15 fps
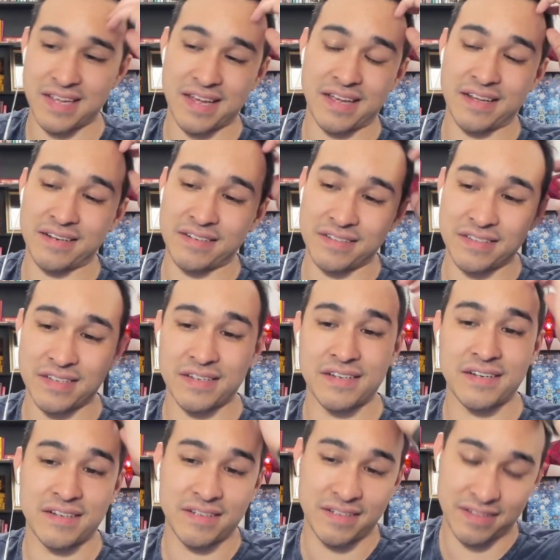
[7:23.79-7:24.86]

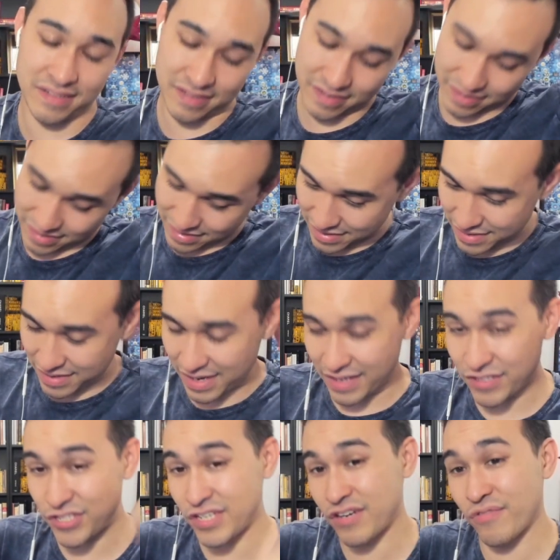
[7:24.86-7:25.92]

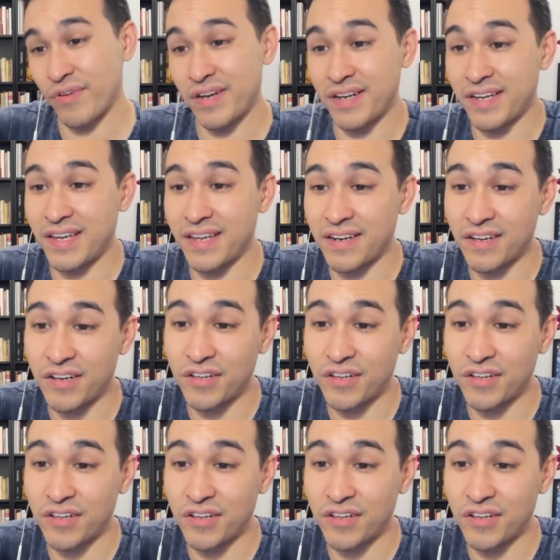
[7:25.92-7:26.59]
and Chikorita can